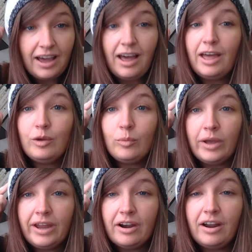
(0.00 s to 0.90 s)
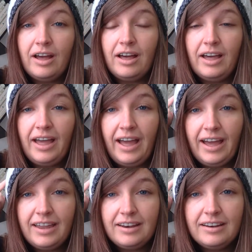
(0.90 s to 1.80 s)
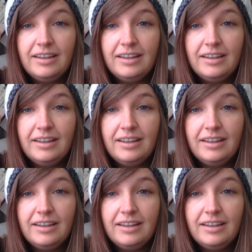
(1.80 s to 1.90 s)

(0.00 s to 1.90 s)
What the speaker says: I wear a hat.